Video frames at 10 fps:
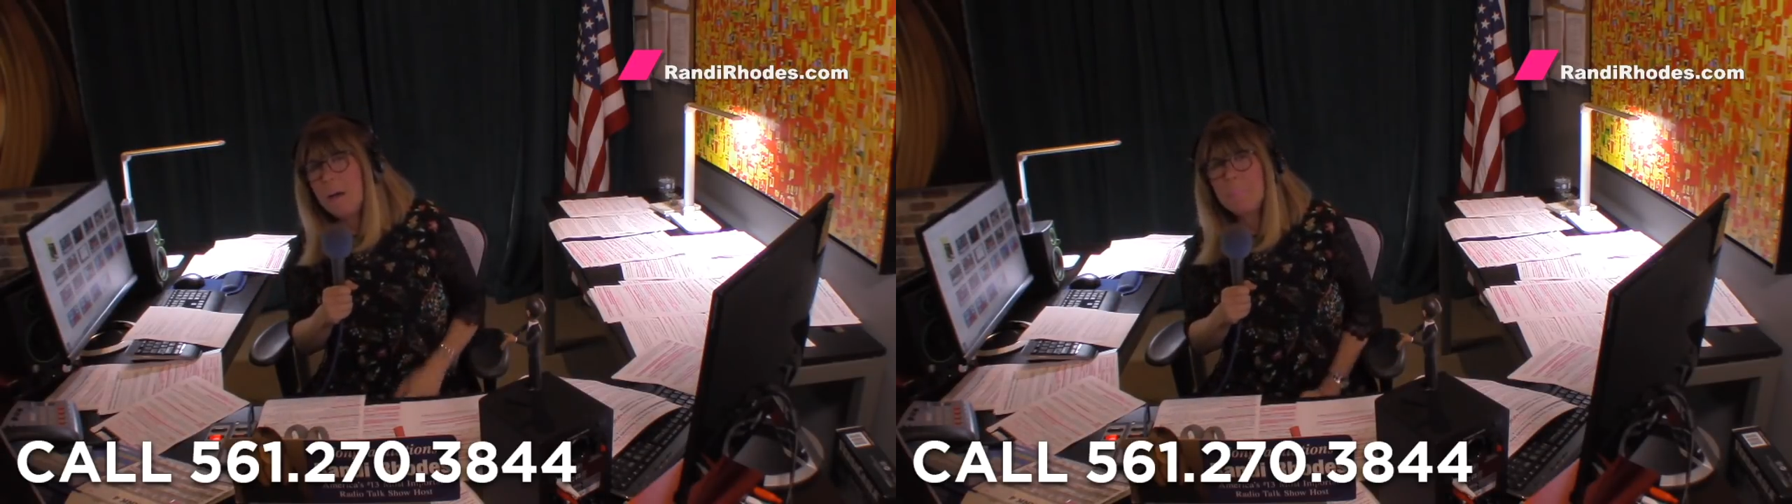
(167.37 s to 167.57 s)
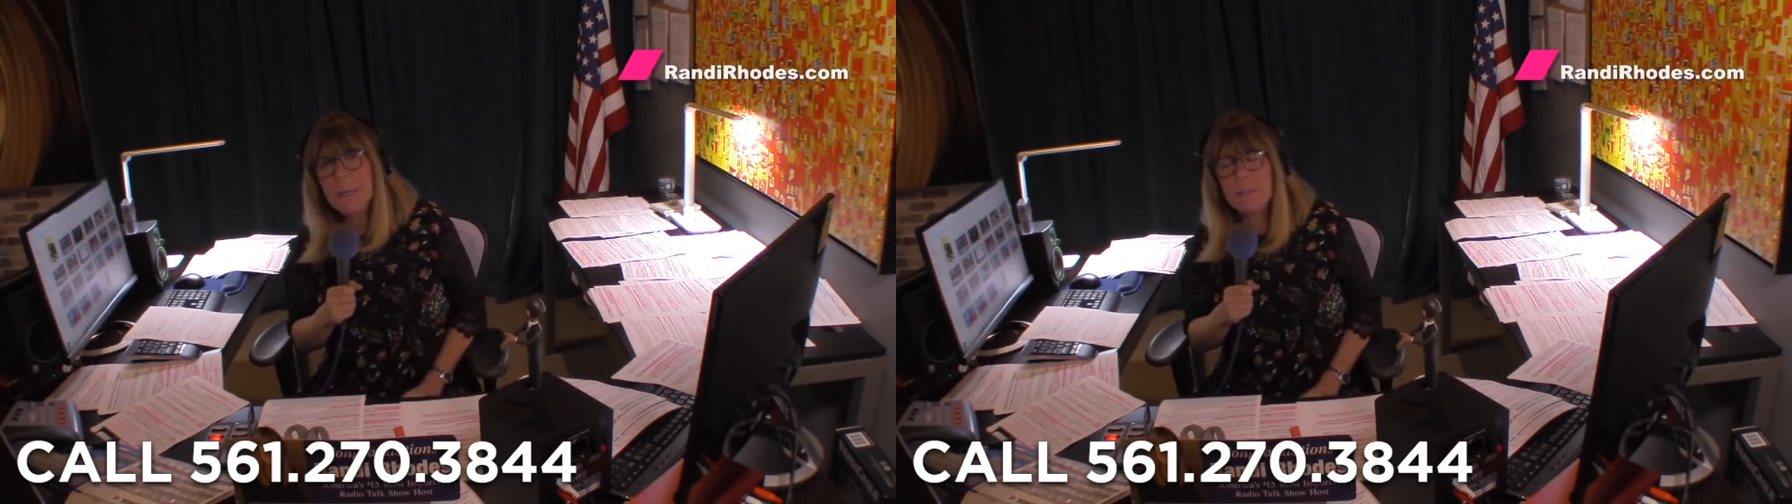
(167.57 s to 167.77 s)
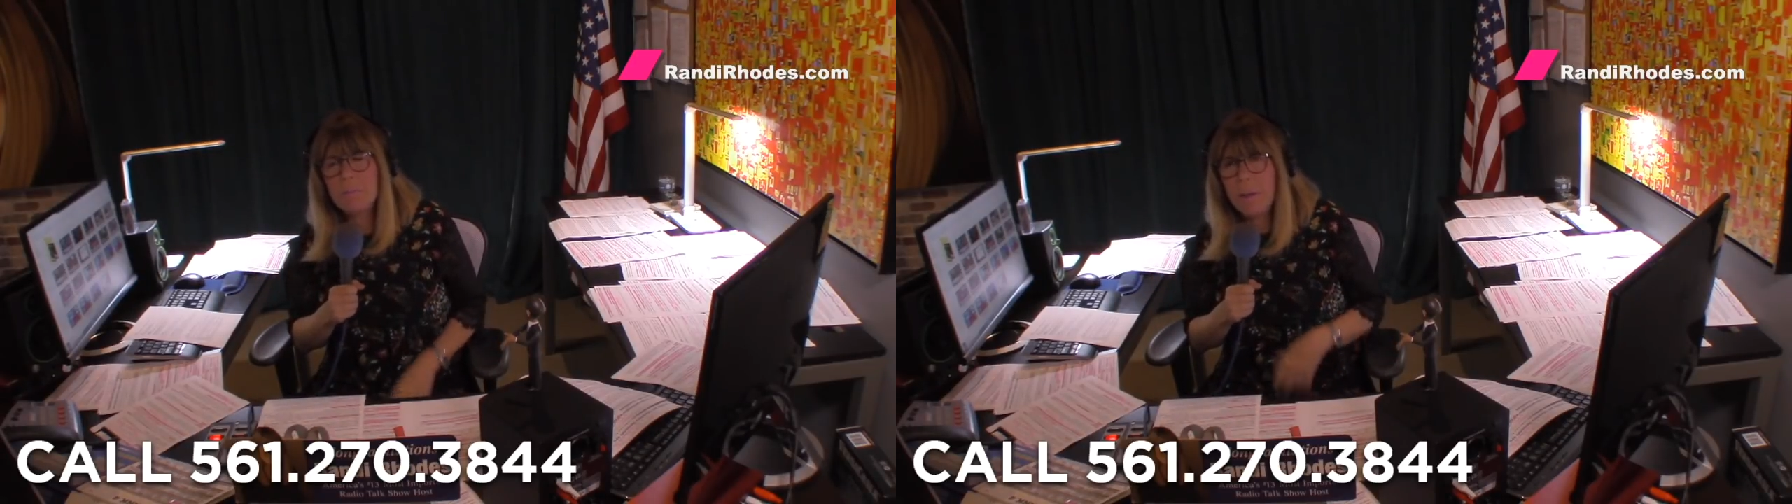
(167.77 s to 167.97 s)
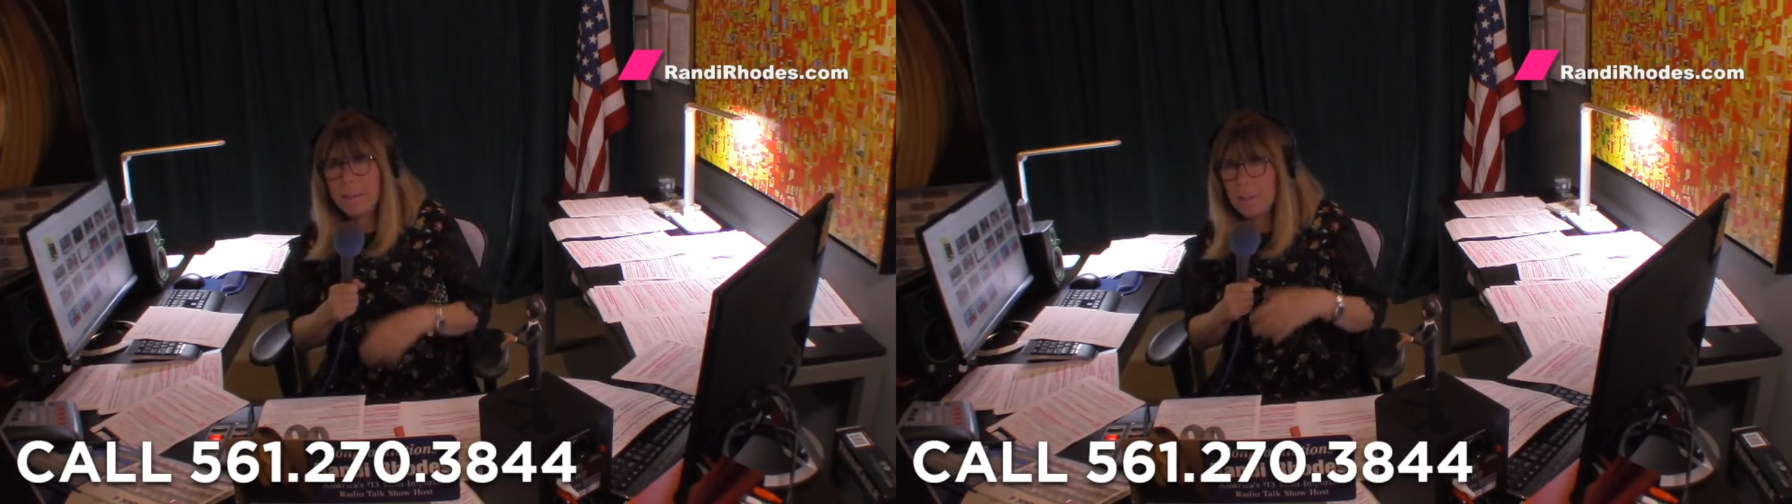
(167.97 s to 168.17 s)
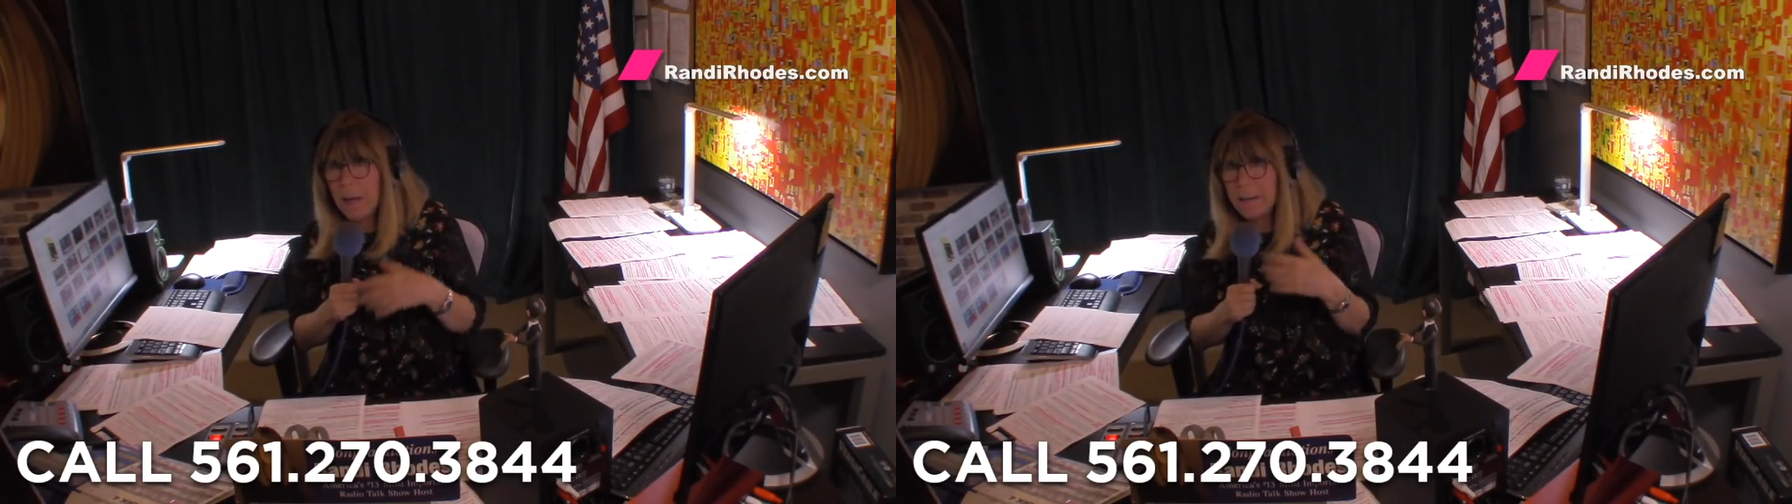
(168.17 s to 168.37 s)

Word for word: I mean, it's like you